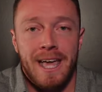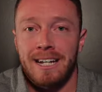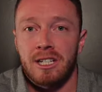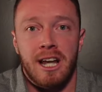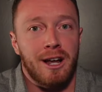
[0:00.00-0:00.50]
that
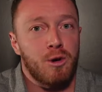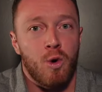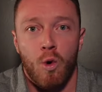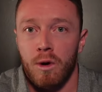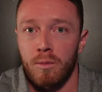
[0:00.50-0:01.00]
is not
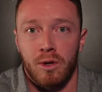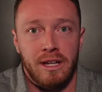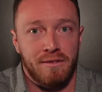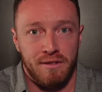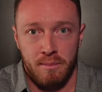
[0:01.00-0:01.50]
normal
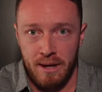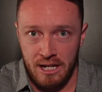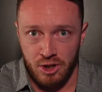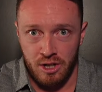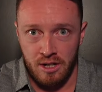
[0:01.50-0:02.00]

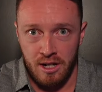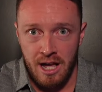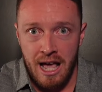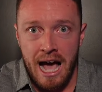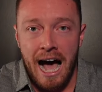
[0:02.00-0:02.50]
inflammation.
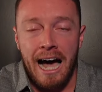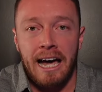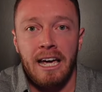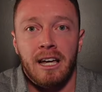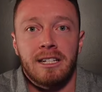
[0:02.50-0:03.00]

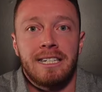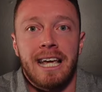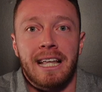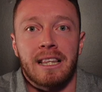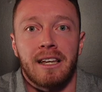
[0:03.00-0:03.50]
I
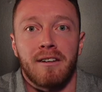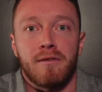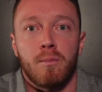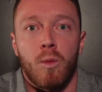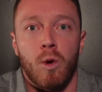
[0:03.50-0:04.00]

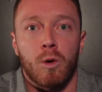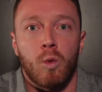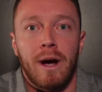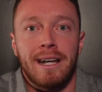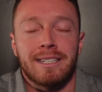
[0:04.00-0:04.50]
deadlift more
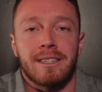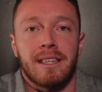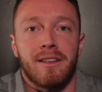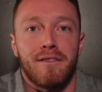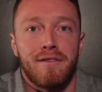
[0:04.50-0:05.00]
weight
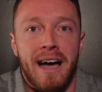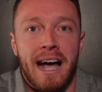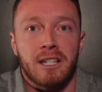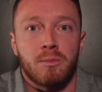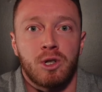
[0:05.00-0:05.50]
than the
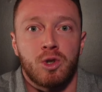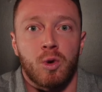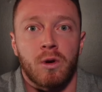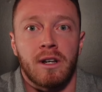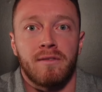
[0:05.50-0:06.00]
vast
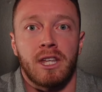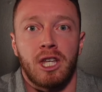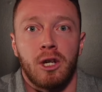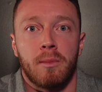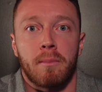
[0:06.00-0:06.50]
majority of the
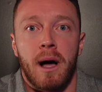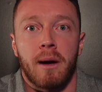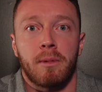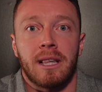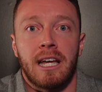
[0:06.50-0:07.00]
human
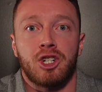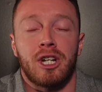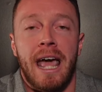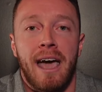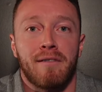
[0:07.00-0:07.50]

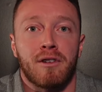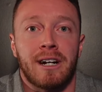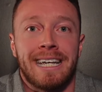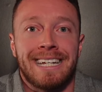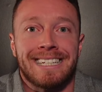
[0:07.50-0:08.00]
population ever
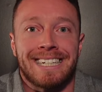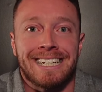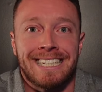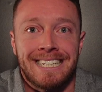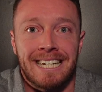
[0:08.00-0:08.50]
in its
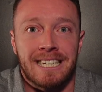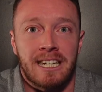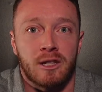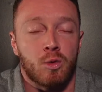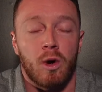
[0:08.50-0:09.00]

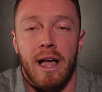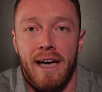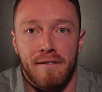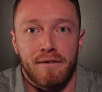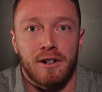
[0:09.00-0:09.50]
existence will
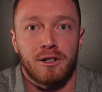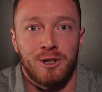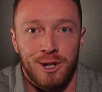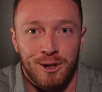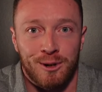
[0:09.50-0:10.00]
ever
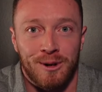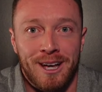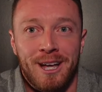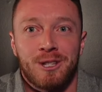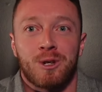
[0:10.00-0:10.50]
do.
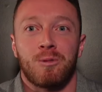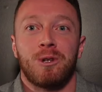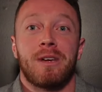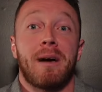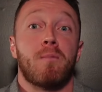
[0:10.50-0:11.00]
So when
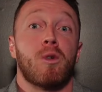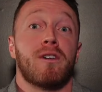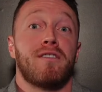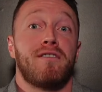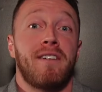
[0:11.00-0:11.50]
you get more
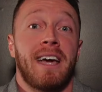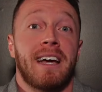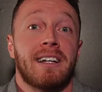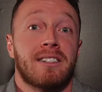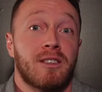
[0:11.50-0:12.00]

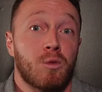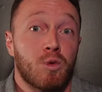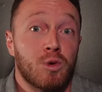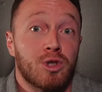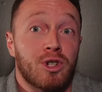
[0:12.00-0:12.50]
advanced, the
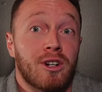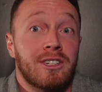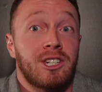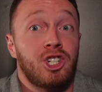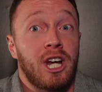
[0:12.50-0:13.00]
rules start
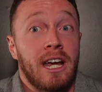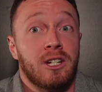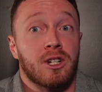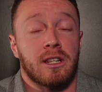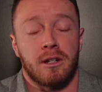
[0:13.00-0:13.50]
to
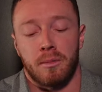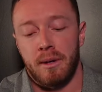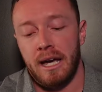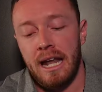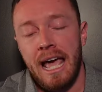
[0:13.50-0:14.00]
change a little
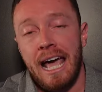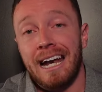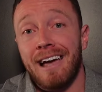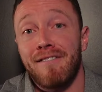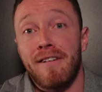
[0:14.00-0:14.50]
bit.
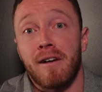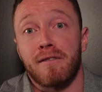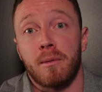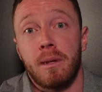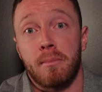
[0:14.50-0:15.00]
And I found
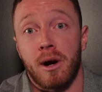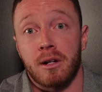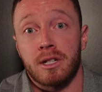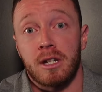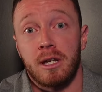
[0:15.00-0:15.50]
for me
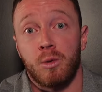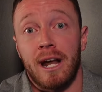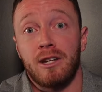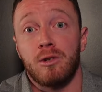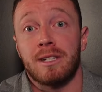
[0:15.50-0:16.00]
personally, when
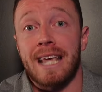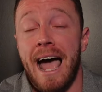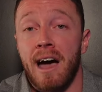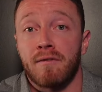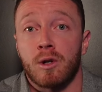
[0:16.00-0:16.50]
I do this
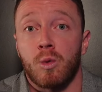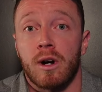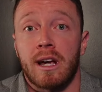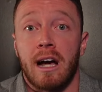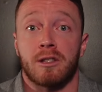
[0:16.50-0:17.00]
after
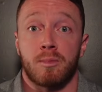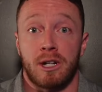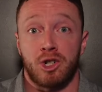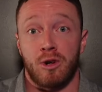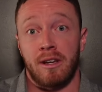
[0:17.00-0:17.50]
workouts, my
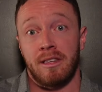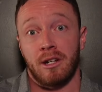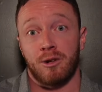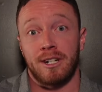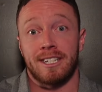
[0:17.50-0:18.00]
strength
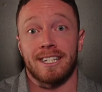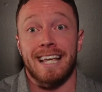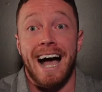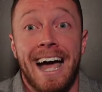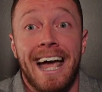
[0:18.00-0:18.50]
increases.
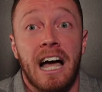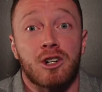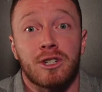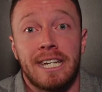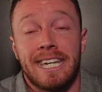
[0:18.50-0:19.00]
I
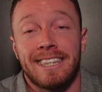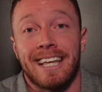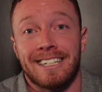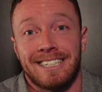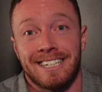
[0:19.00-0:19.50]
actually hit
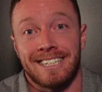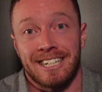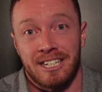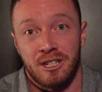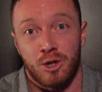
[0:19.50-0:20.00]
that
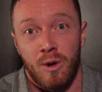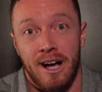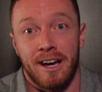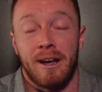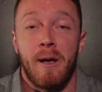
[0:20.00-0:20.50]
660
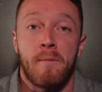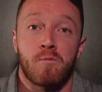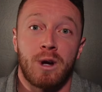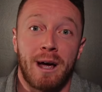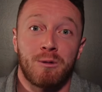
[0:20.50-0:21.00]
squat
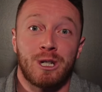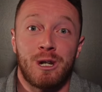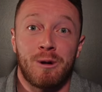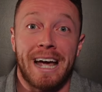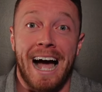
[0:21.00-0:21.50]
when I was
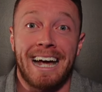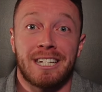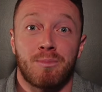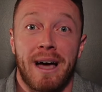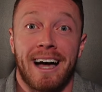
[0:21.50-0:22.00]
doing
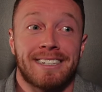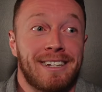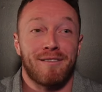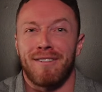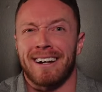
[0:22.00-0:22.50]
ice
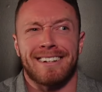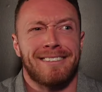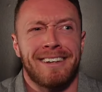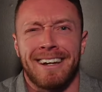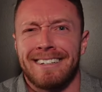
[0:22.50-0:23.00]
baths. In fact, I
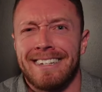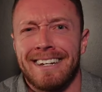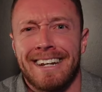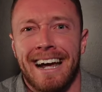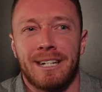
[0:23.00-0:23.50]
think I
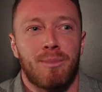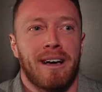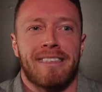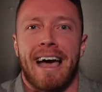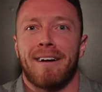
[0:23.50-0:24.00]
did an ice
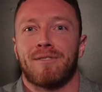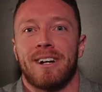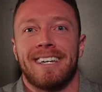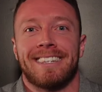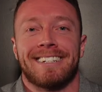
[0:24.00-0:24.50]
bath after
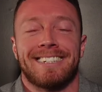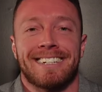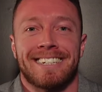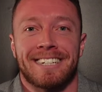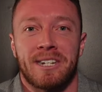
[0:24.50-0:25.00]
I hit that
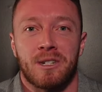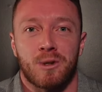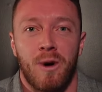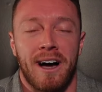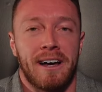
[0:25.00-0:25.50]
660
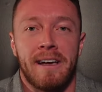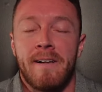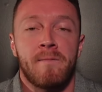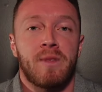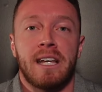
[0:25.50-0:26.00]
squat.
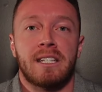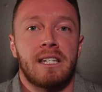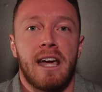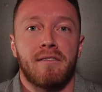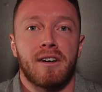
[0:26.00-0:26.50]
It's
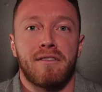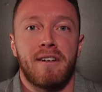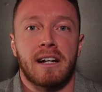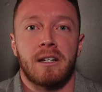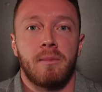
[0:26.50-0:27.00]
never
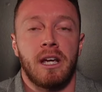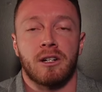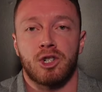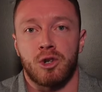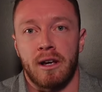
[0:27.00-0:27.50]
affected me
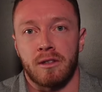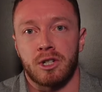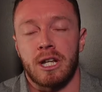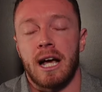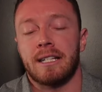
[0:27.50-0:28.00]
on strength or
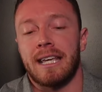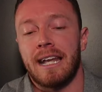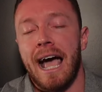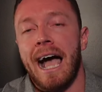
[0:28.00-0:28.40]
size. And